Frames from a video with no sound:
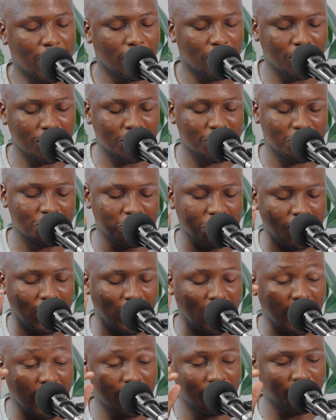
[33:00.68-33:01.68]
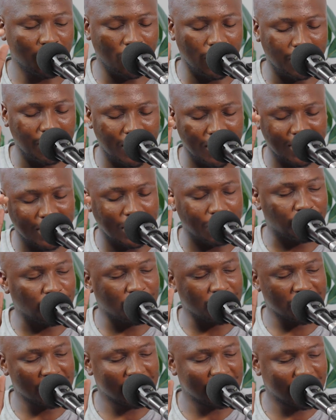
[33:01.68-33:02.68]
got to learn more about that
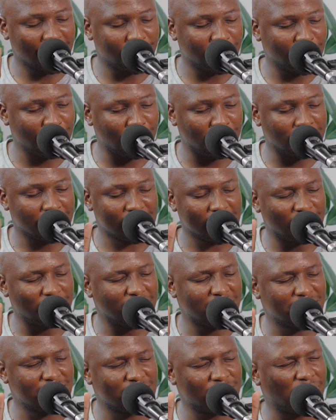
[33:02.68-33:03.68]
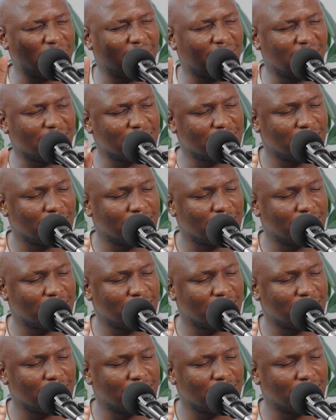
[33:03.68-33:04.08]
procedure where you use somebody's blood.